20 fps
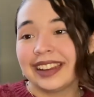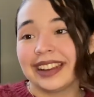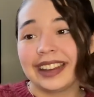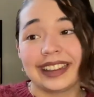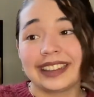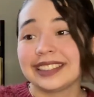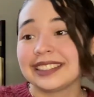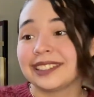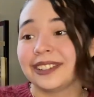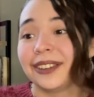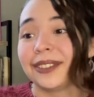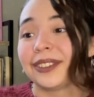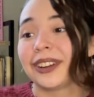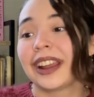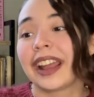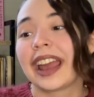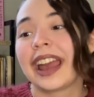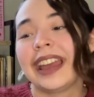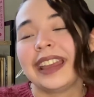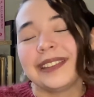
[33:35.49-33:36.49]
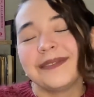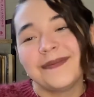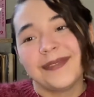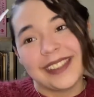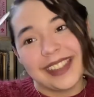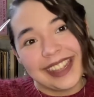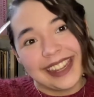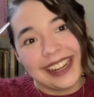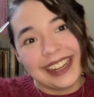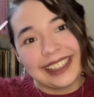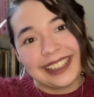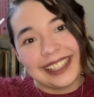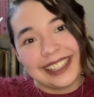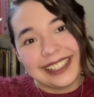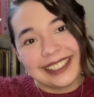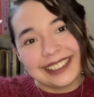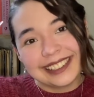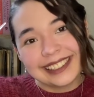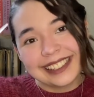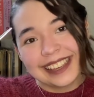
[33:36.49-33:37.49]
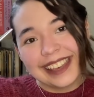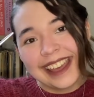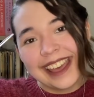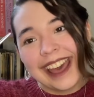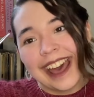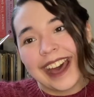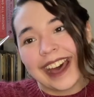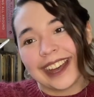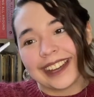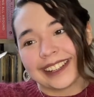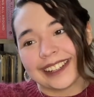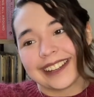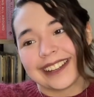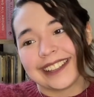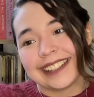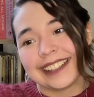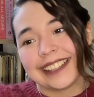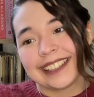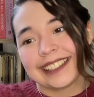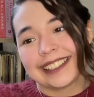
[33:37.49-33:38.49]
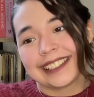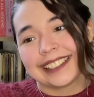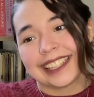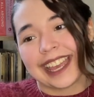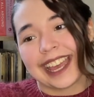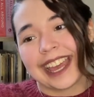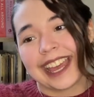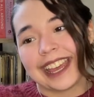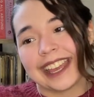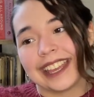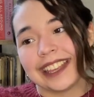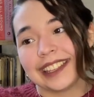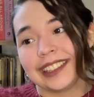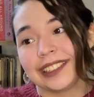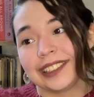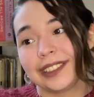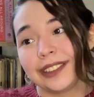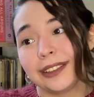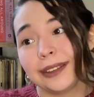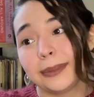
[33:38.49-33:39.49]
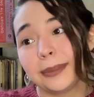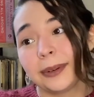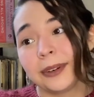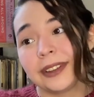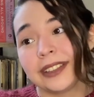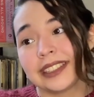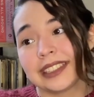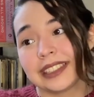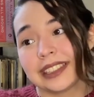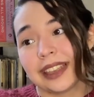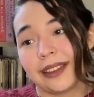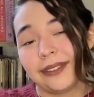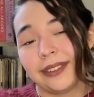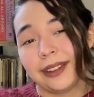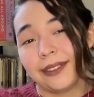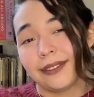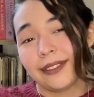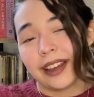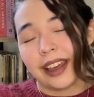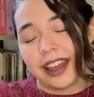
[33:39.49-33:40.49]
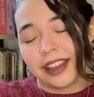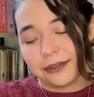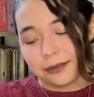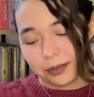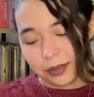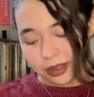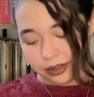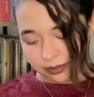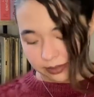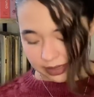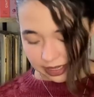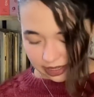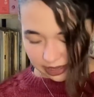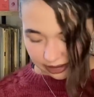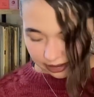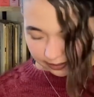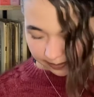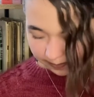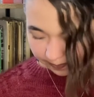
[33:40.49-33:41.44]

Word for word: I get so dry. I'm knitting these on size 2.75 millimeter